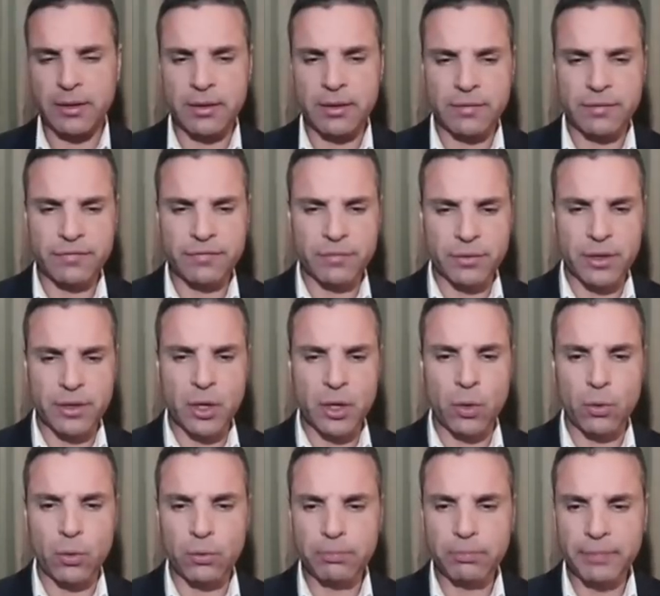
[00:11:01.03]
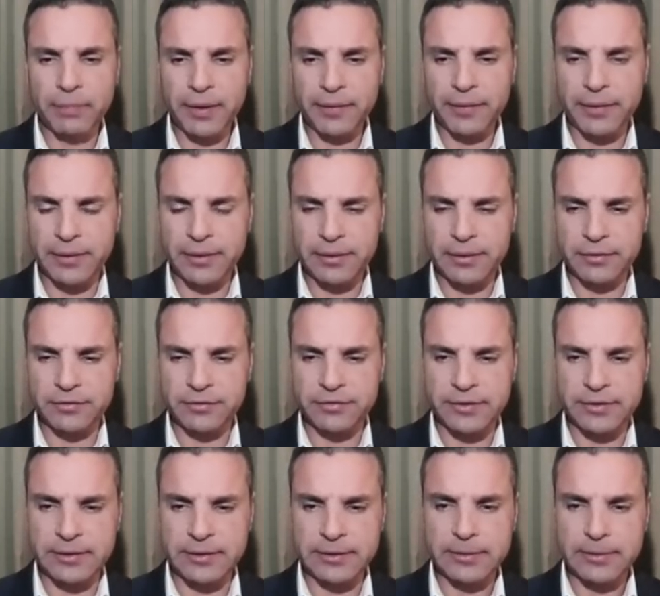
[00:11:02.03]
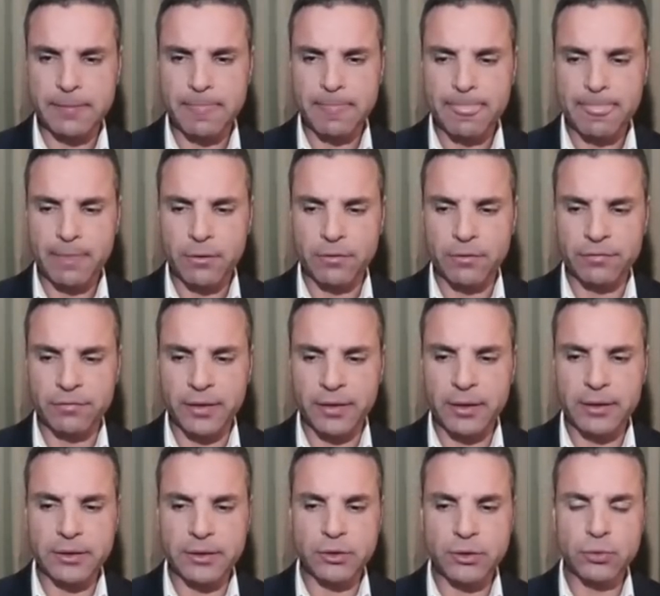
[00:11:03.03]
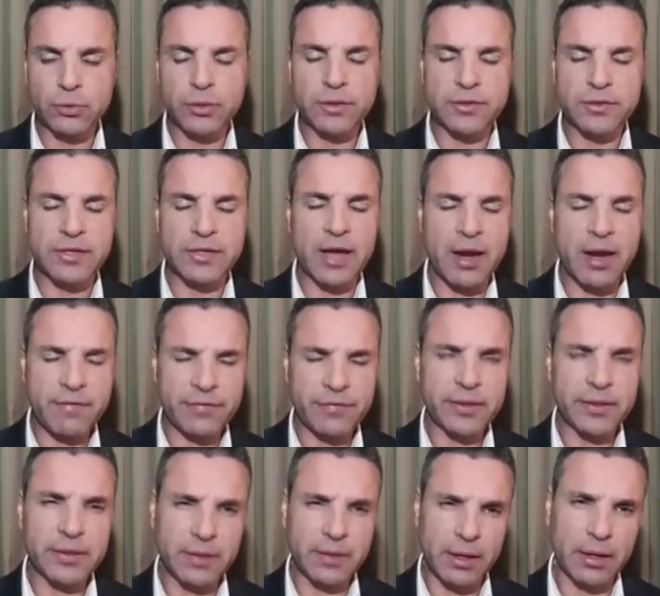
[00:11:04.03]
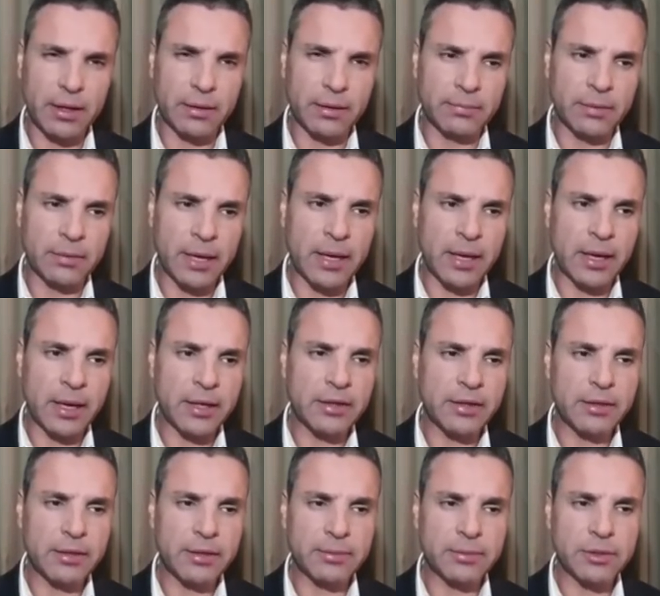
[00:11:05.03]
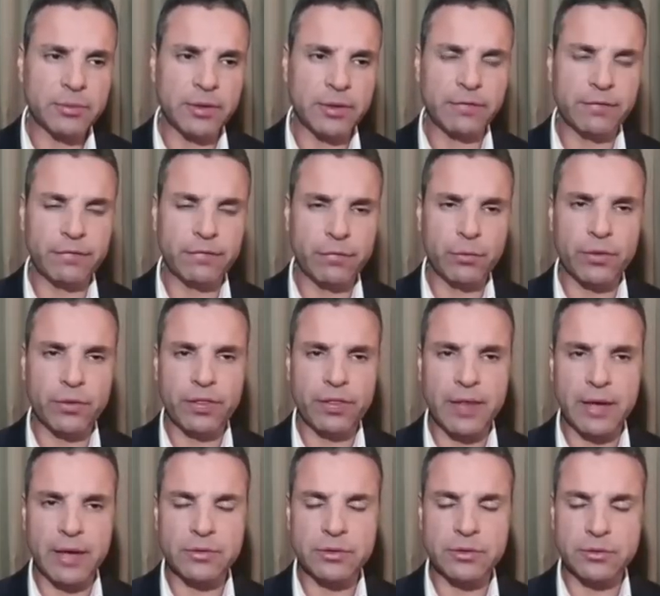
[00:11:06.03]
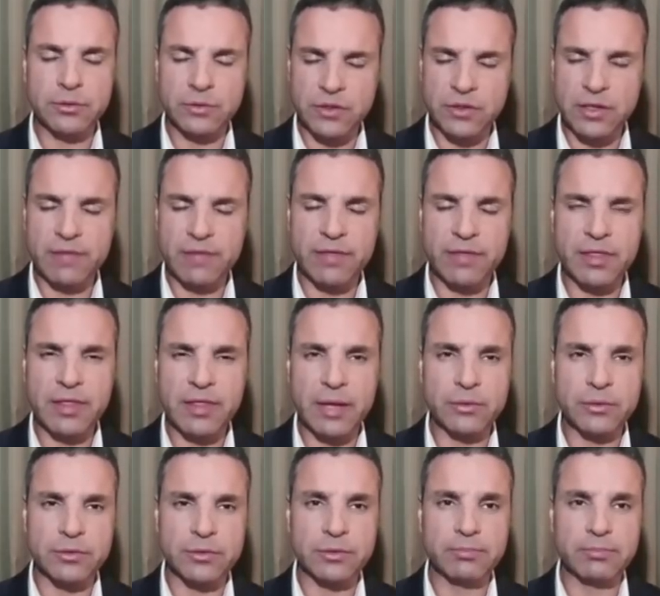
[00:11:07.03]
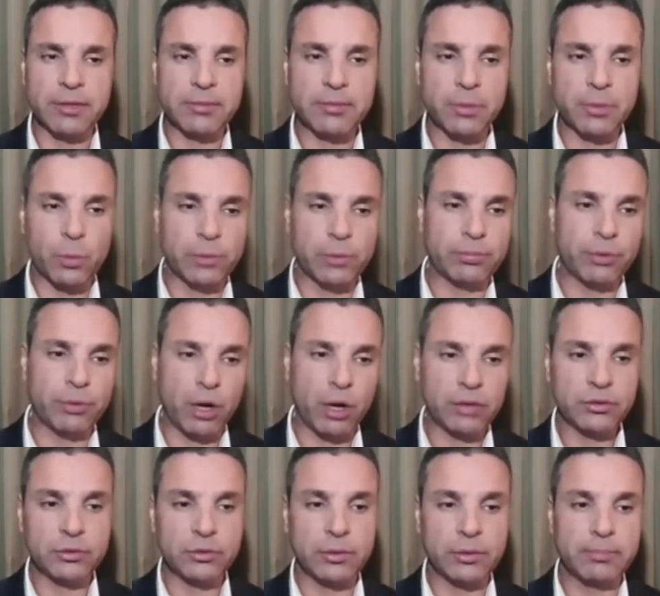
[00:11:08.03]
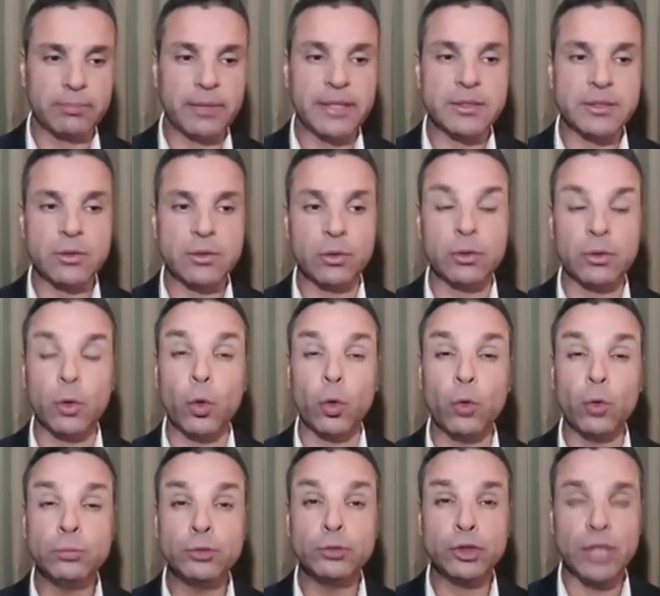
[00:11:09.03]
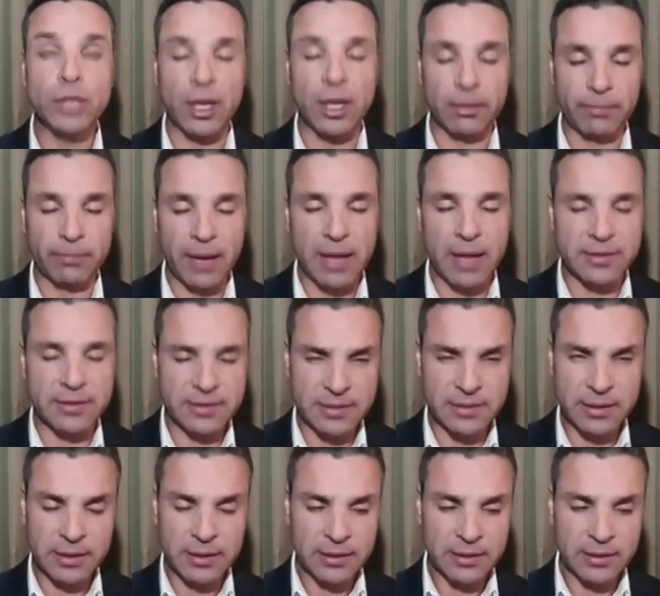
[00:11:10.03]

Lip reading: a whole period of nearly 2 years, every day, anything between 4,000 to 7,000 people were brought to a place called Umschlagplatz,